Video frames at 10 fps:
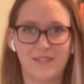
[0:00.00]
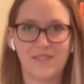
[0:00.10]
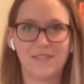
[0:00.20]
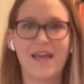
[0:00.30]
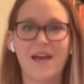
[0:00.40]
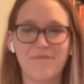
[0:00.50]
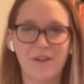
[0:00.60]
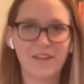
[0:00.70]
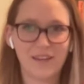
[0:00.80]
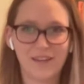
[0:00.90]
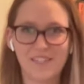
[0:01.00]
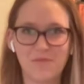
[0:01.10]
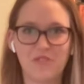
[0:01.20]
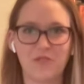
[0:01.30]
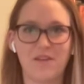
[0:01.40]
Today, I'm very lucky to
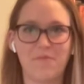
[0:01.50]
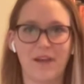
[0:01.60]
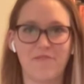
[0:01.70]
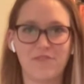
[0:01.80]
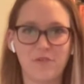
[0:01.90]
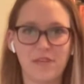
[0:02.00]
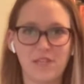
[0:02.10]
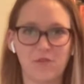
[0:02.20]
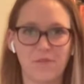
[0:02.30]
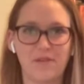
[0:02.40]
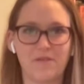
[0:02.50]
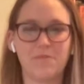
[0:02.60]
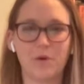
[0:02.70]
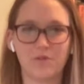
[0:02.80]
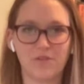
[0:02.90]
be joined by a few of these women,
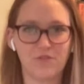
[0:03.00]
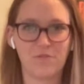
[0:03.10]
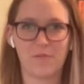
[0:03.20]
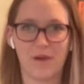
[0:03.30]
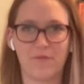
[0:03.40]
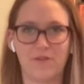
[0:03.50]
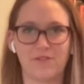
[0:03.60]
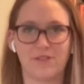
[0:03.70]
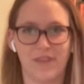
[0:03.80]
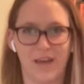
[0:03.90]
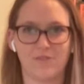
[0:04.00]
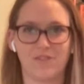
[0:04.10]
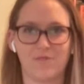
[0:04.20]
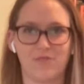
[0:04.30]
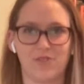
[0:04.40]
both of whom are members of the
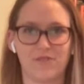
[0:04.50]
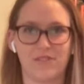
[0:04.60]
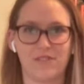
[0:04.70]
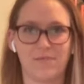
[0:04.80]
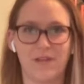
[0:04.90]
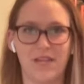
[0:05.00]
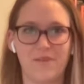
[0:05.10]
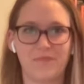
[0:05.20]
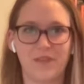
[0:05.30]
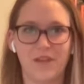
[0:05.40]
House Armed Services Committee.